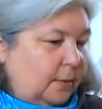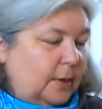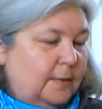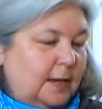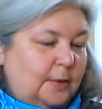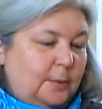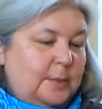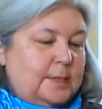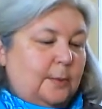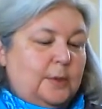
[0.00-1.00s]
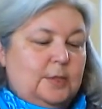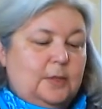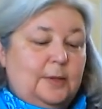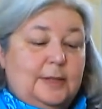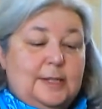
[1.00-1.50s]
one of the other ones I want to
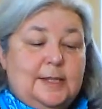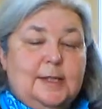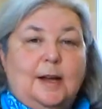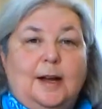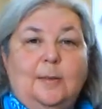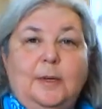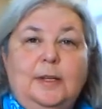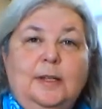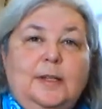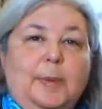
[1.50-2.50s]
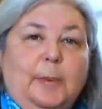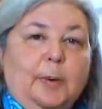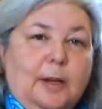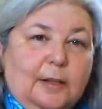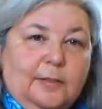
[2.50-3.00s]
do, and this is a hot one, is a
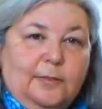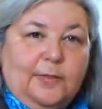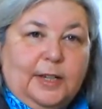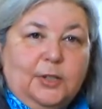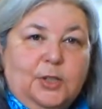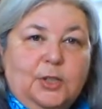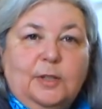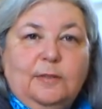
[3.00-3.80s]
pepper called Fish.